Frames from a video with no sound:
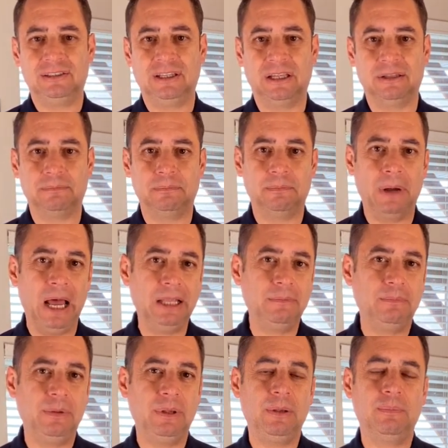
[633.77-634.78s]
that
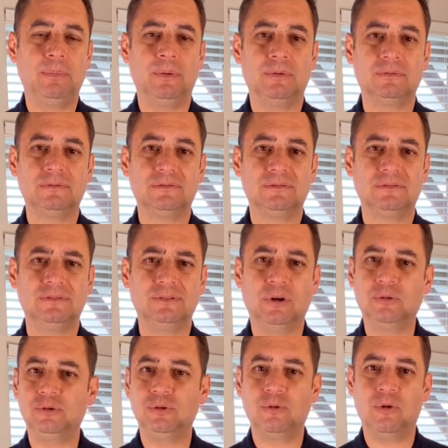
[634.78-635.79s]
bad people,
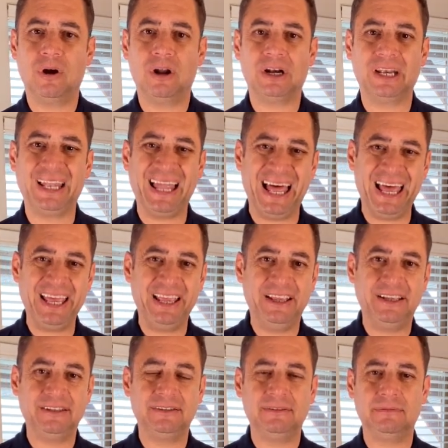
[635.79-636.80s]
those who are
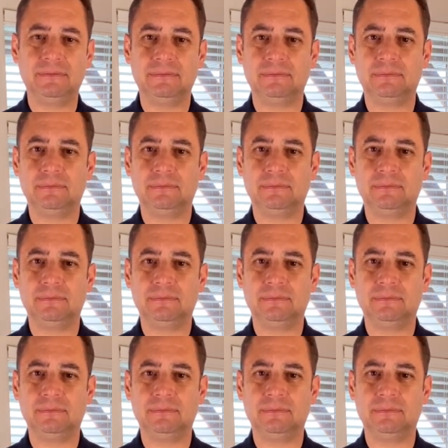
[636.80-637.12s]
lying,